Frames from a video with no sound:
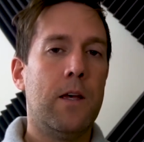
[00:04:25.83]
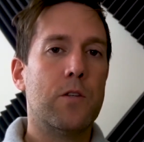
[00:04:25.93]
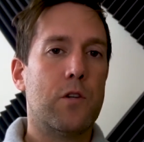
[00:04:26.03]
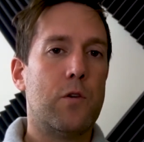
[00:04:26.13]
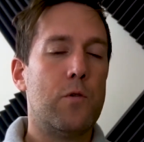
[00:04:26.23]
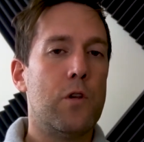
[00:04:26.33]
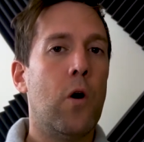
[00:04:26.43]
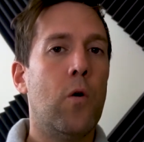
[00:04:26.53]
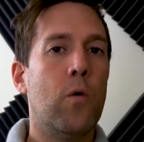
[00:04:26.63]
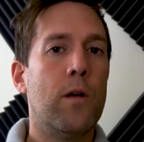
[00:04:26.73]
So you
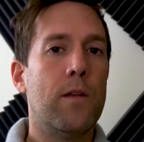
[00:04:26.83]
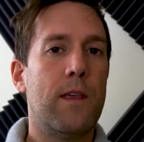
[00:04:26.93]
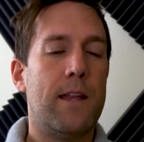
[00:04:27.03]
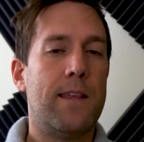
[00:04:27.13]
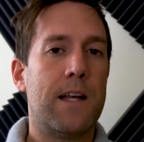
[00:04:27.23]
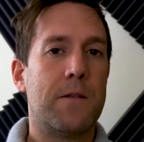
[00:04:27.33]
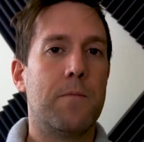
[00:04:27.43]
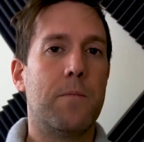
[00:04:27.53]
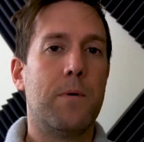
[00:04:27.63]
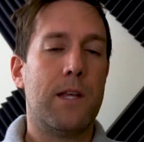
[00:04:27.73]
know that
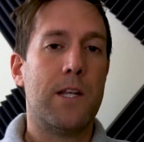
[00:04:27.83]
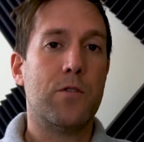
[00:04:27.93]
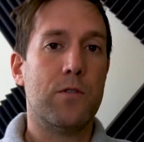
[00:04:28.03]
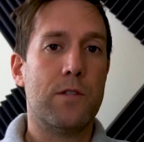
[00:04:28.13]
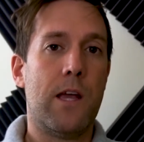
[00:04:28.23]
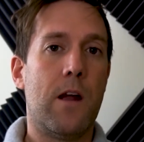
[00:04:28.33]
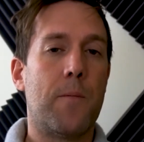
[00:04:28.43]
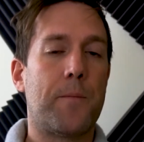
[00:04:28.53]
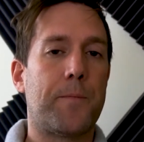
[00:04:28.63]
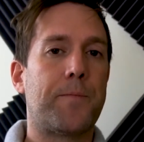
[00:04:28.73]
potential is there.